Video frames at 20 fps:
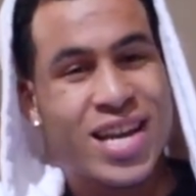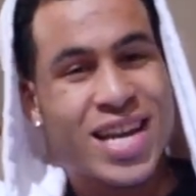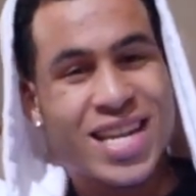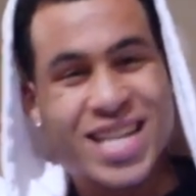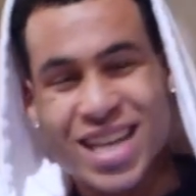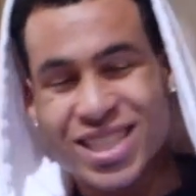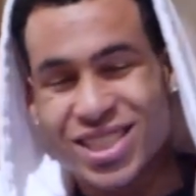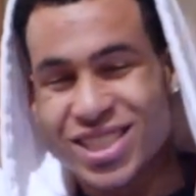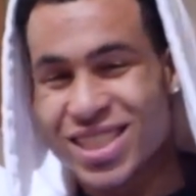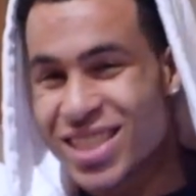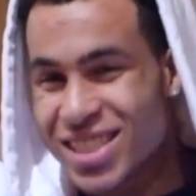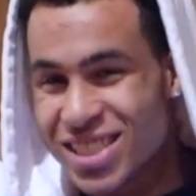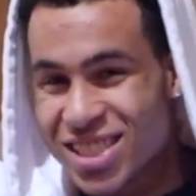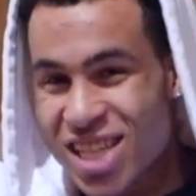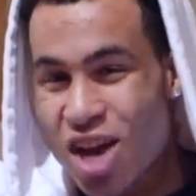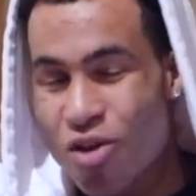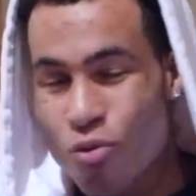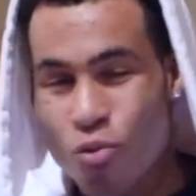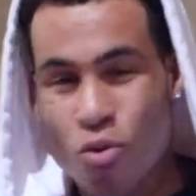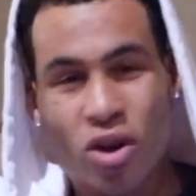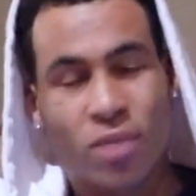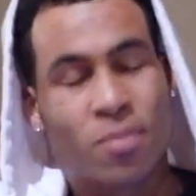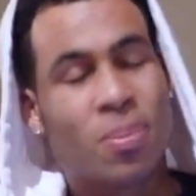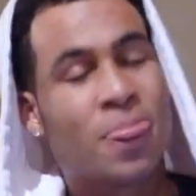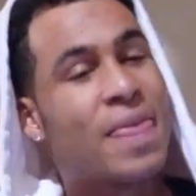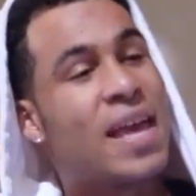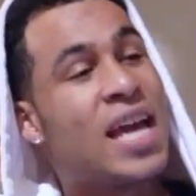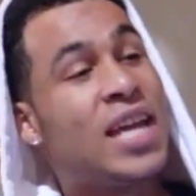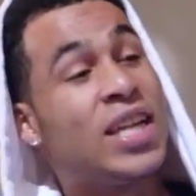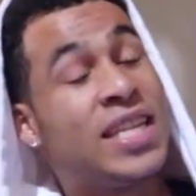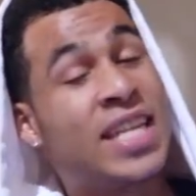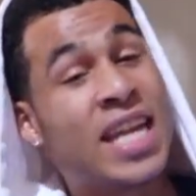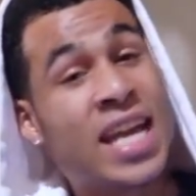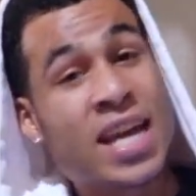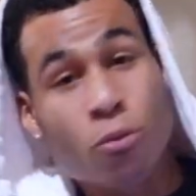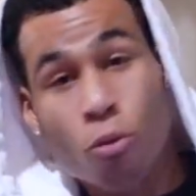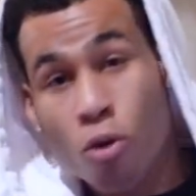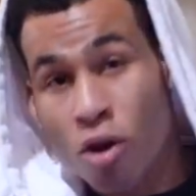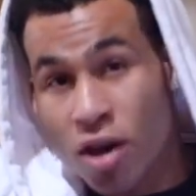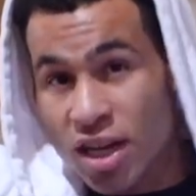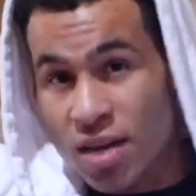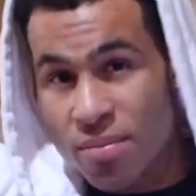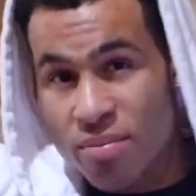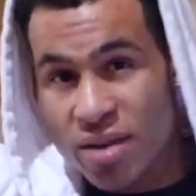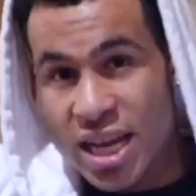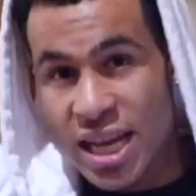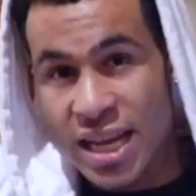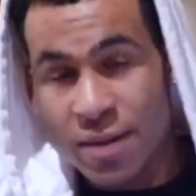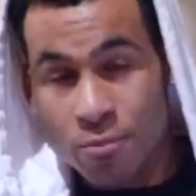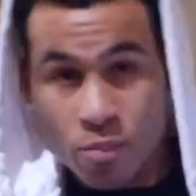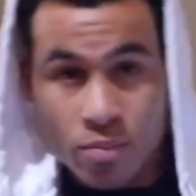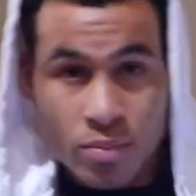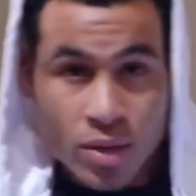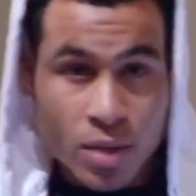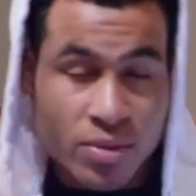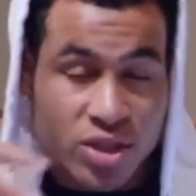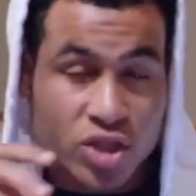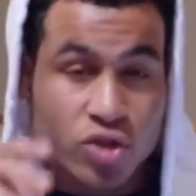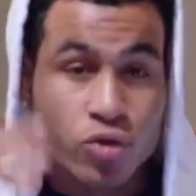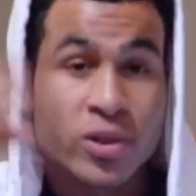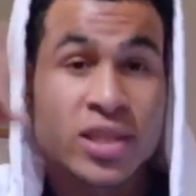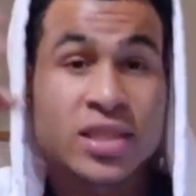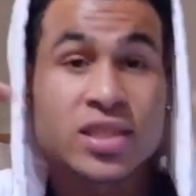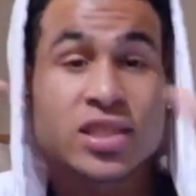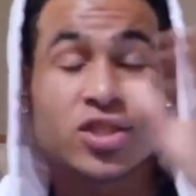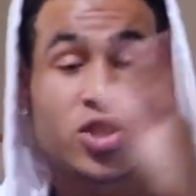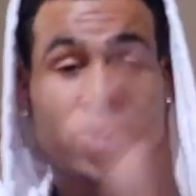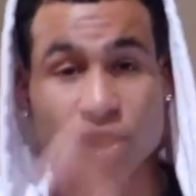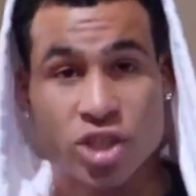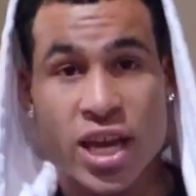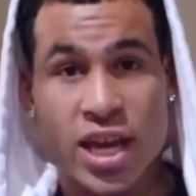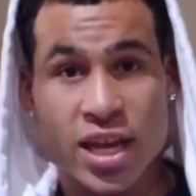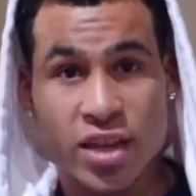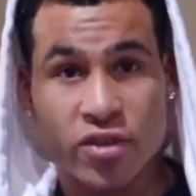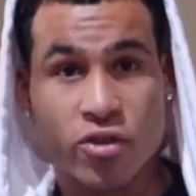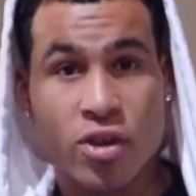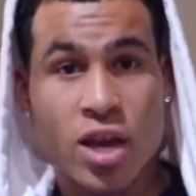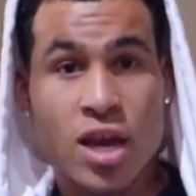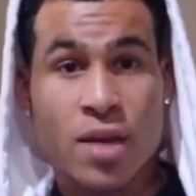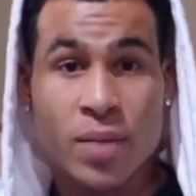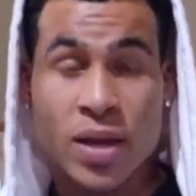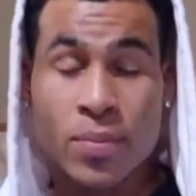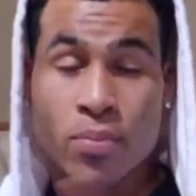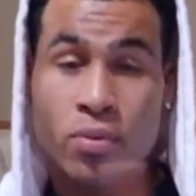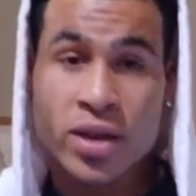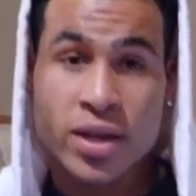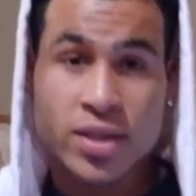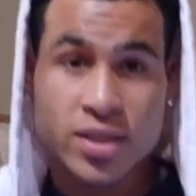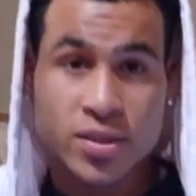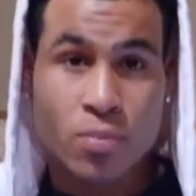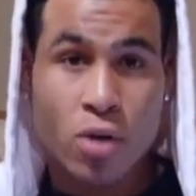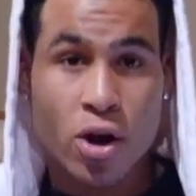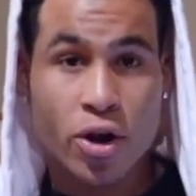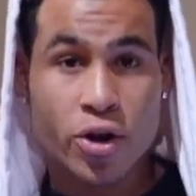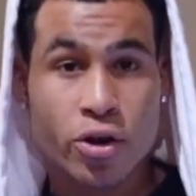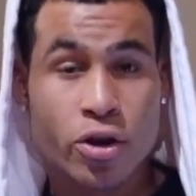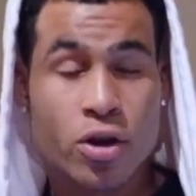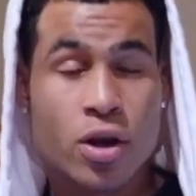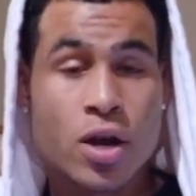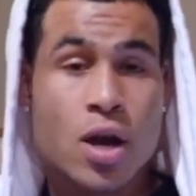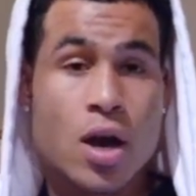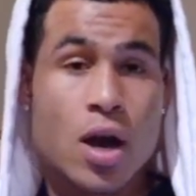That shit does not work. It did work in the beginning. The trends change. People get smarter,